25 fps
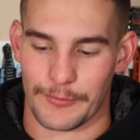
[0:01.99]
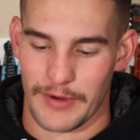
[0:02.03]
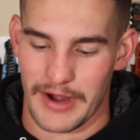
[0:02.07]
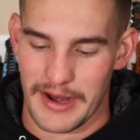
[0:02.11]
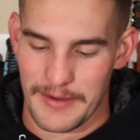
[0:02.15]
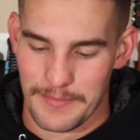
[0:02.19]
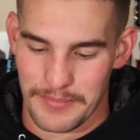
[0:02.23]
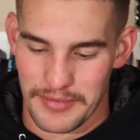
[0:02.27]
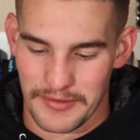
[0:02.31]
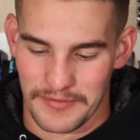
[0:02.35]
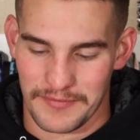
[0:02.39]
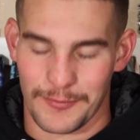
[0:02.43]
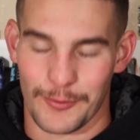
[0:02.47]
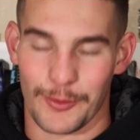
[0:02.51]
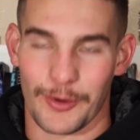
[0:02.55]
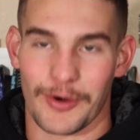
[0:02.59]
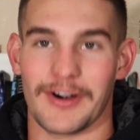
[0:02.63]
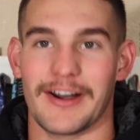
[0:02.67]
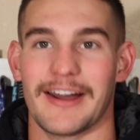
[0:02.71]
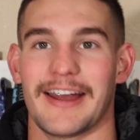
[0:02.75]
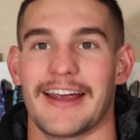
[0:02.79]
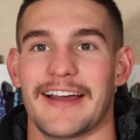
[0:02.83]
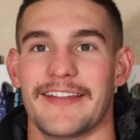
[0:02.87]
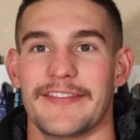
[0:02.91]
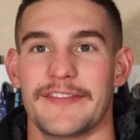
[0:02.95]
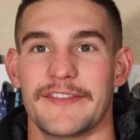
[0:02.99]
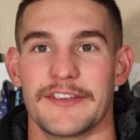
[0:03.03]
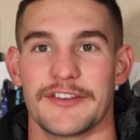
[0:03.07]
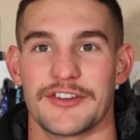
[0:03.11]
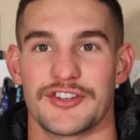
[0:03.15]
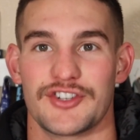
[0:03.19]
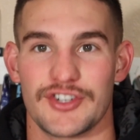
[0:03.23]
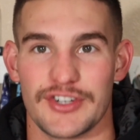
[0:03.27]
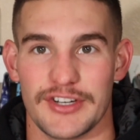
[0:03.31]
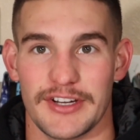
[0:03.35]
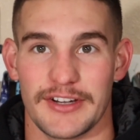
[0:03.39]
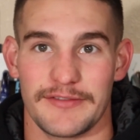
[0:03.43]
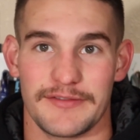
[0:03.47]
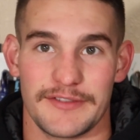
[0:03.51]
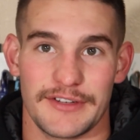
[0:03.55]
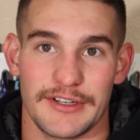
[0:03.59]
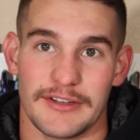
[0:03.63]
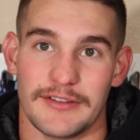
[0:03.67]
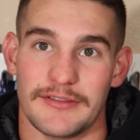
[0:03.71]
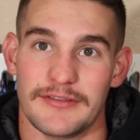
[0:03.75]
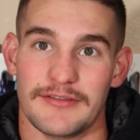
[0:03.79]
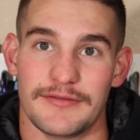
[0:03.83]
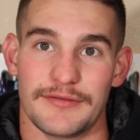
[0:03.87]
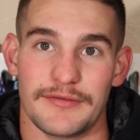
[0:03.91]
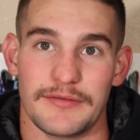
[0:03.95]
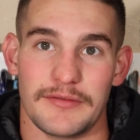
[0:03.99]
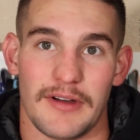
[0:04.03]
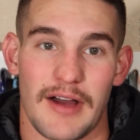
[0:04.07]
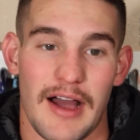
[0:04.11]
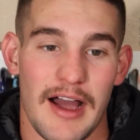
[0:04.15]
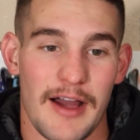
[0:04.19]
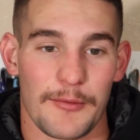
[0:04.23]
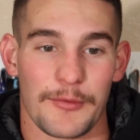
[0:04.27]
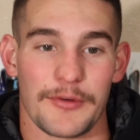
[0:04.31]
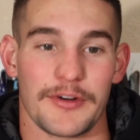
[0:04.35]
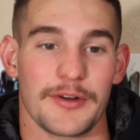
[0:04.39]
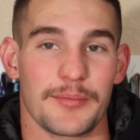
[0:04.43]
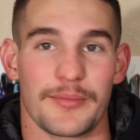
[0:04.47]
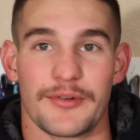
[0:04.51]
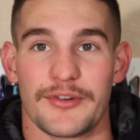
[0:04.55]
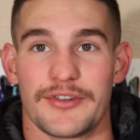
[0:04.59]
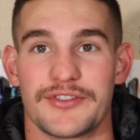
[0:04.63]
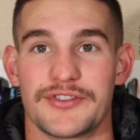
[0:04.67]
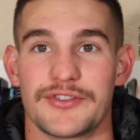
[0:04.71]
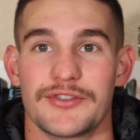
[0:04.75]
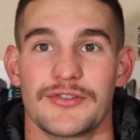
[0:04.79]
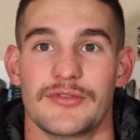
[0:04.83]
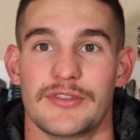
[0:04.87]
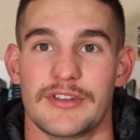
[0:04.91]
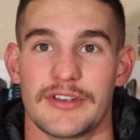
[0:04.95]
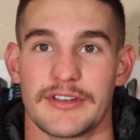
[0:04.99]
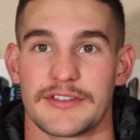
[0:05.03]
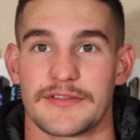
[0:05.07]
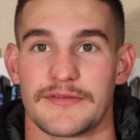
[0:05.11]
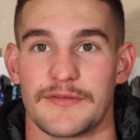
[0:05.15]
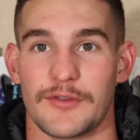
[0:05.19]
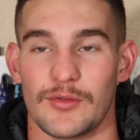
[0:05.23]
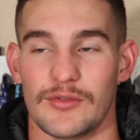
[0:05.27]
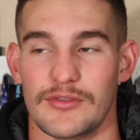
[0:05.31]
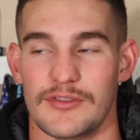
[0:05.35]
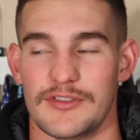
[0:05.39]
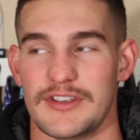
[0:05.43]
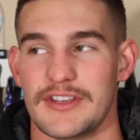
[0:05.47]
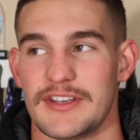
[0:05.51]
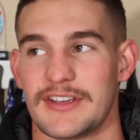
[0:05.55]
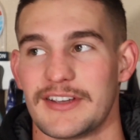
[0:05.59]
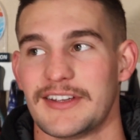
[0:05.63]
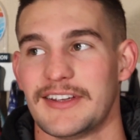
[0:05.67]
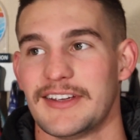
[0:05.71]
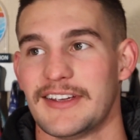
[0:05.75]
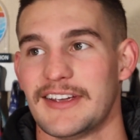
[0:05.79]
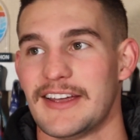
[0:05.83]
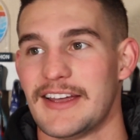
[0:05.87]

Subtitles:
right before I had this shift of, I want to pursue this fully,